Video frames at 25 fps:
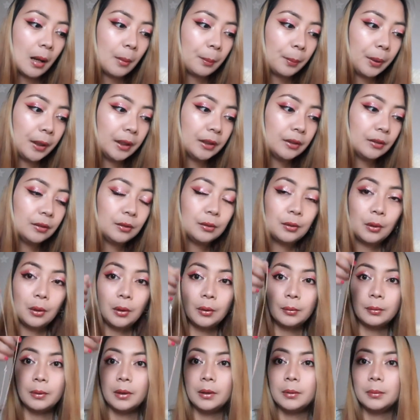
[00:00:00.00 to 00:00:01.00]

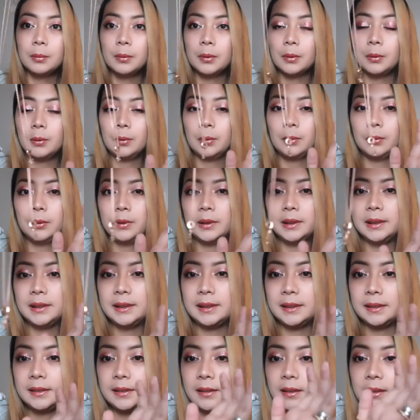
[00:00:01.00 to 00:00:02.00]
Pandora
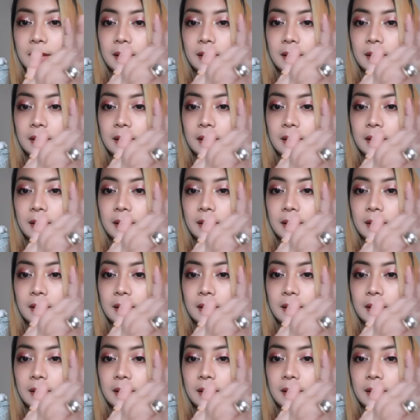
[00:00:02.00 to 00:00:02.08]
Rose